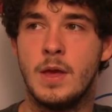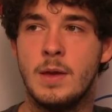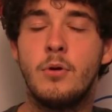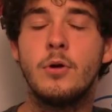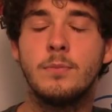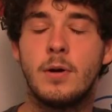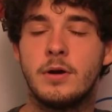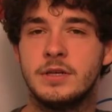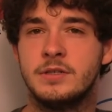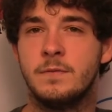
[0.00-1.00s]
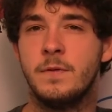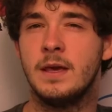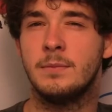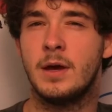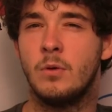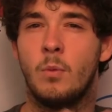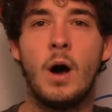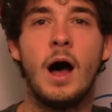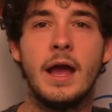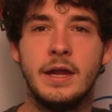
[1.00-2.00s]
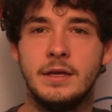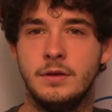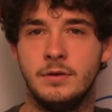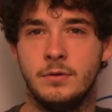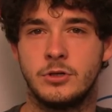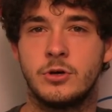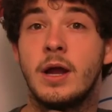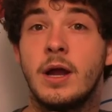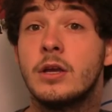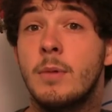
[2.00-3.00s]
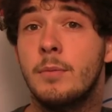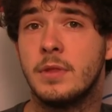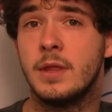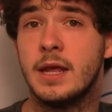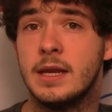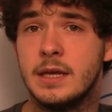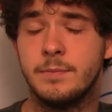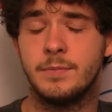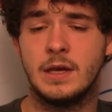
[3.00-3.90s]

important part is to think about why you're trying to come up with an idea.